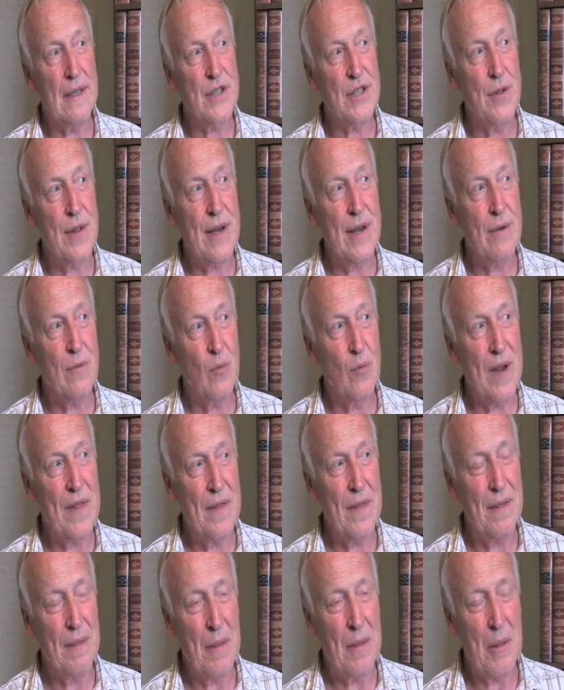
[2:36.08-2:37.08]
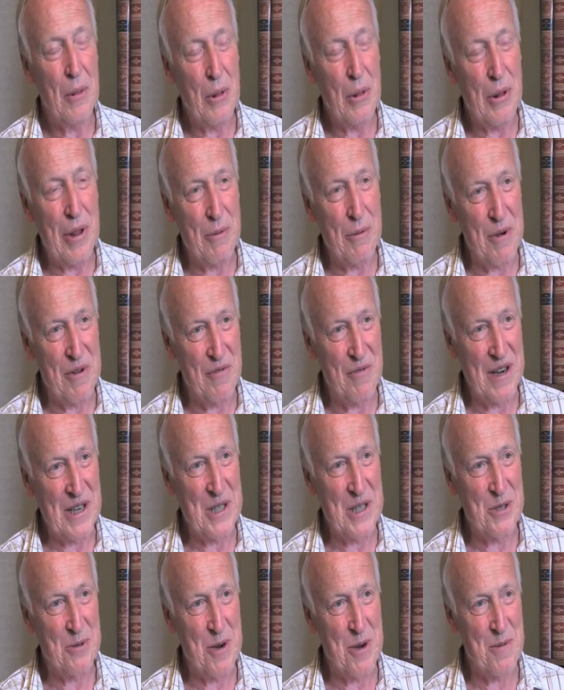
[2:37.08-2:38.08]
so then when they were
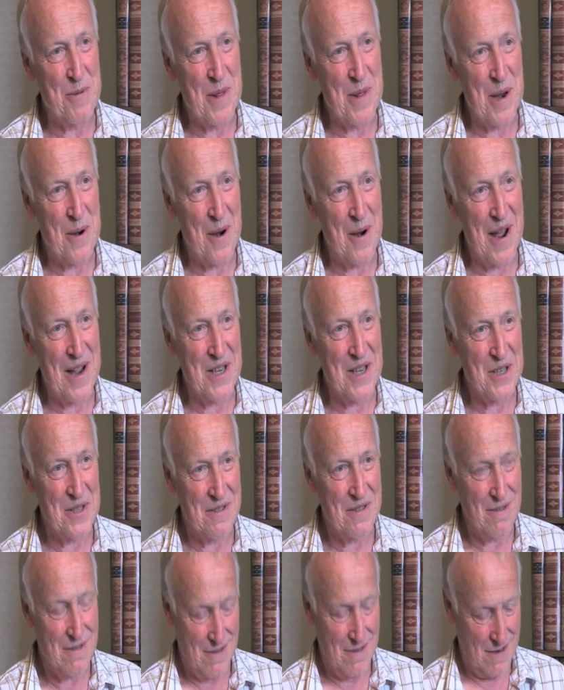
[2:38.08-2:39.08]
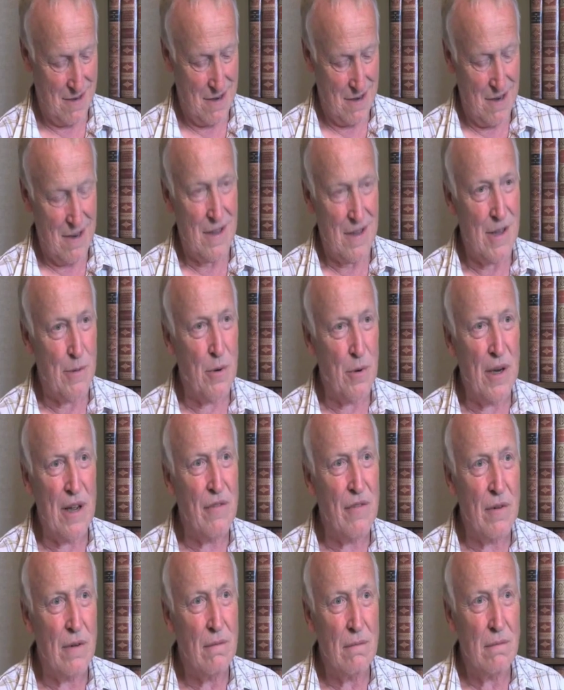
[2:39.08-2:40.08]
invited to open their eyes, they were
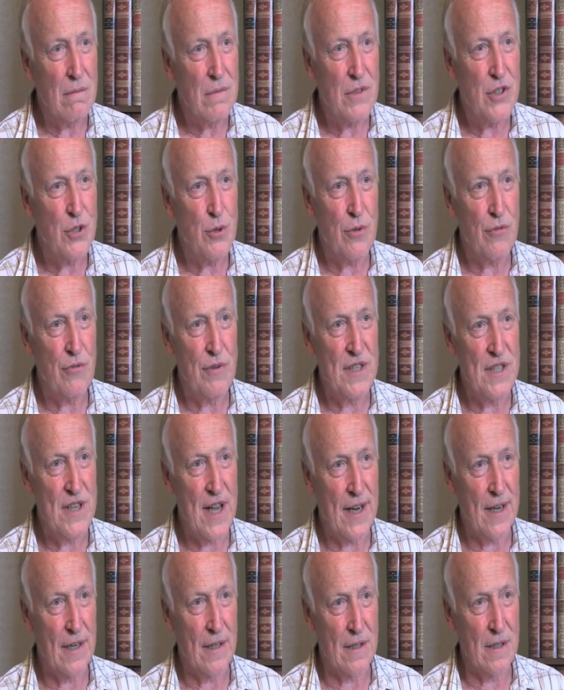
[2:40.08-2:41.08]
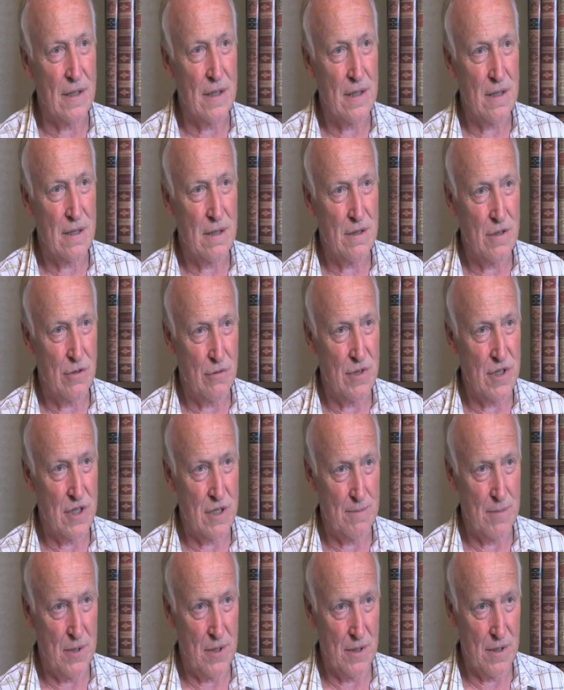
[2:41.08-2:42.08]
given 2 or 3 seconds to
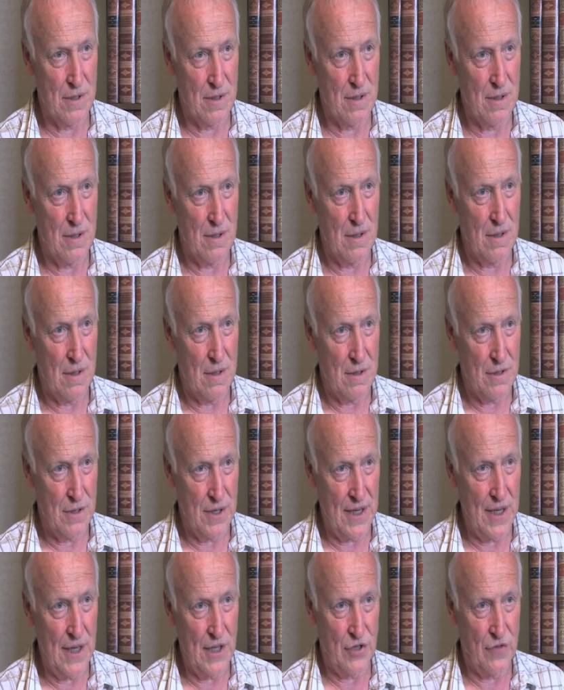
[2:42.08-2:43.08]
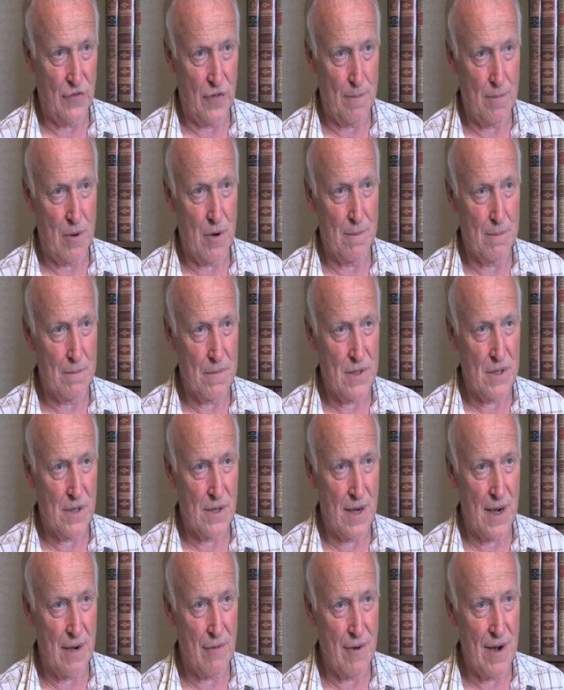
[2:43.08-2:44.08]
respond to each of the prompts
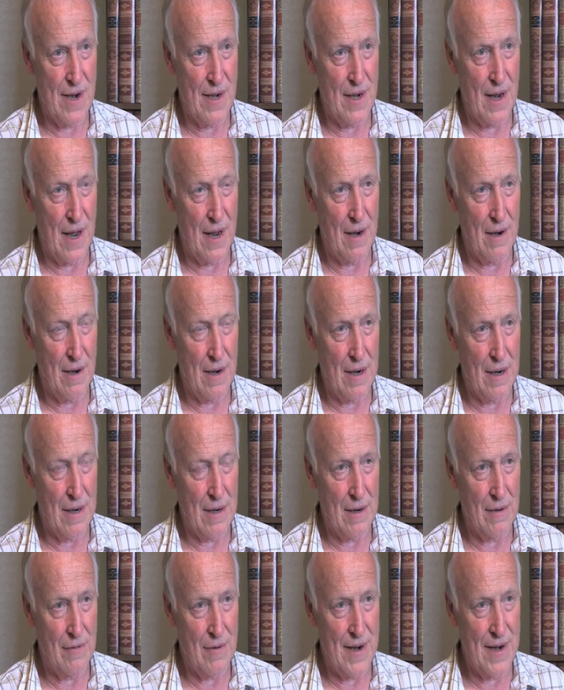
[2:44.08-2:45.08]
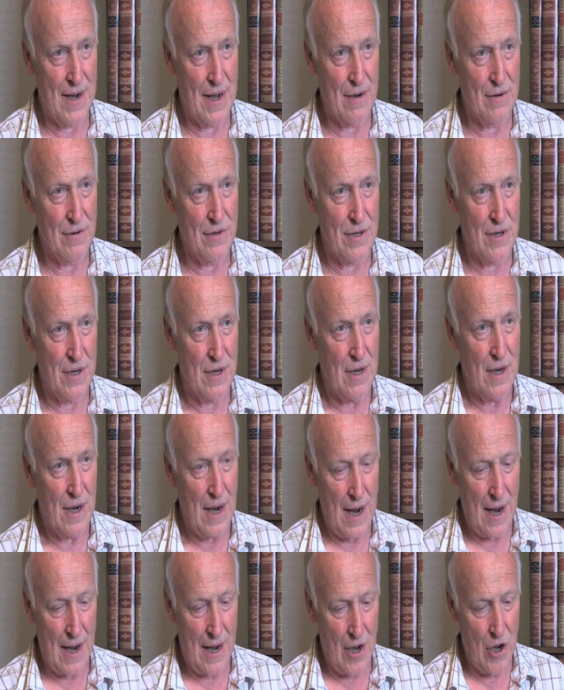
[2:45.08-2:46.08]
that I read out,
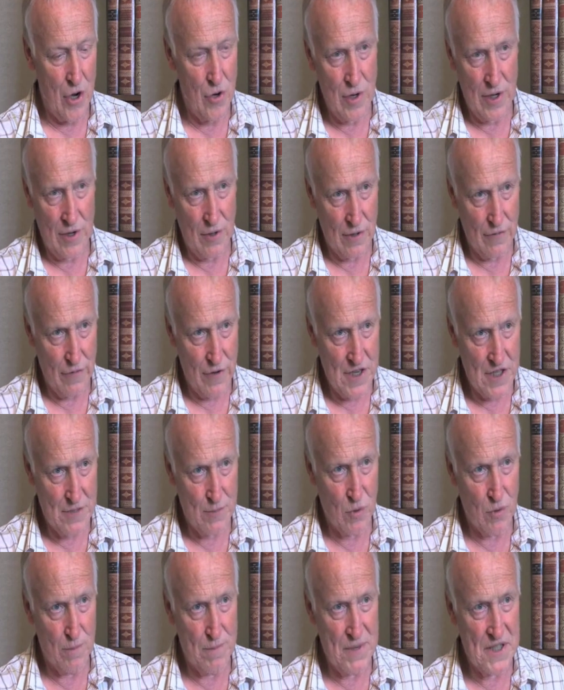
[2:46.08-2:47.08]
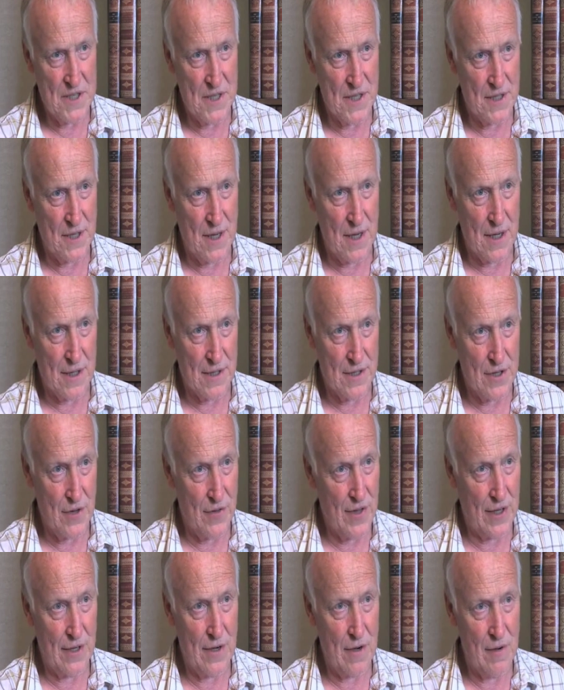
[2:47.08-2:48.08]
only on a very small business card,
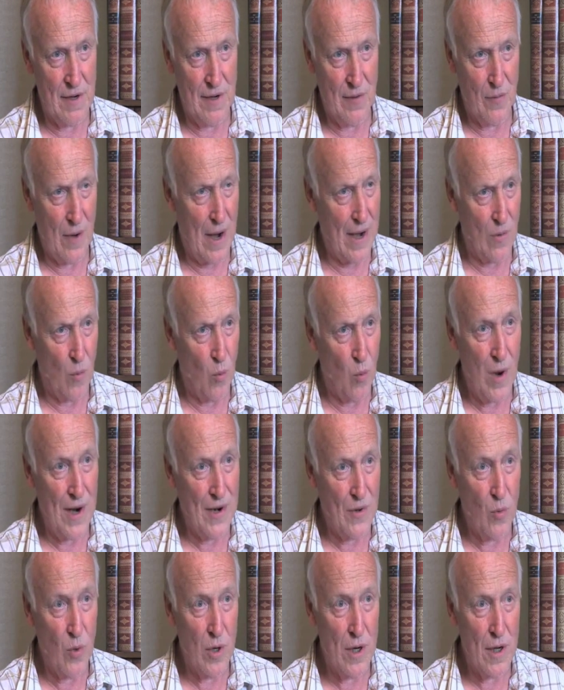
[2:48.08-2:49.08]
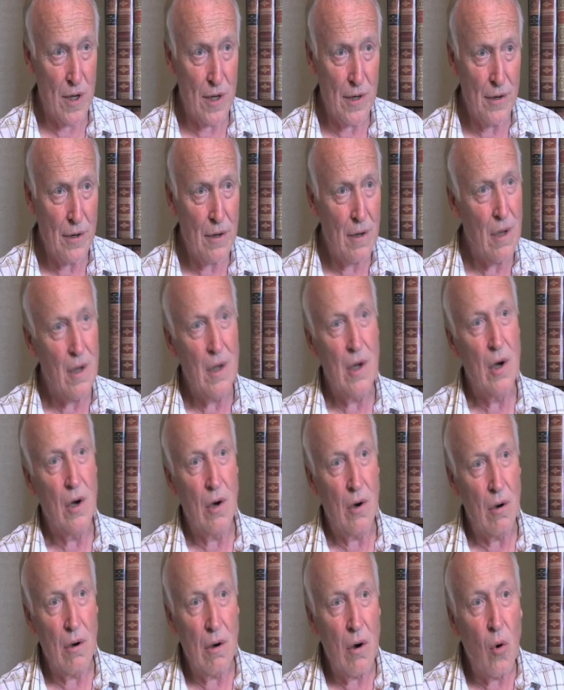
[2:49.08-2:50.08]
so they could only write one word
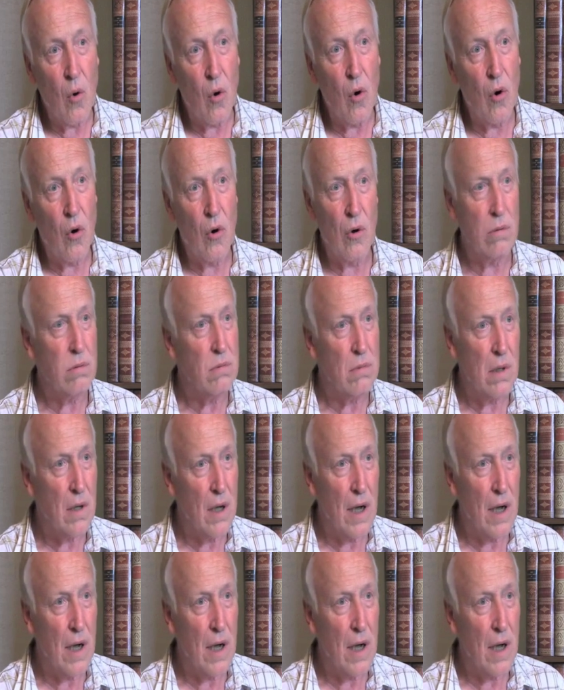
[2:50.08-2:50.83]
or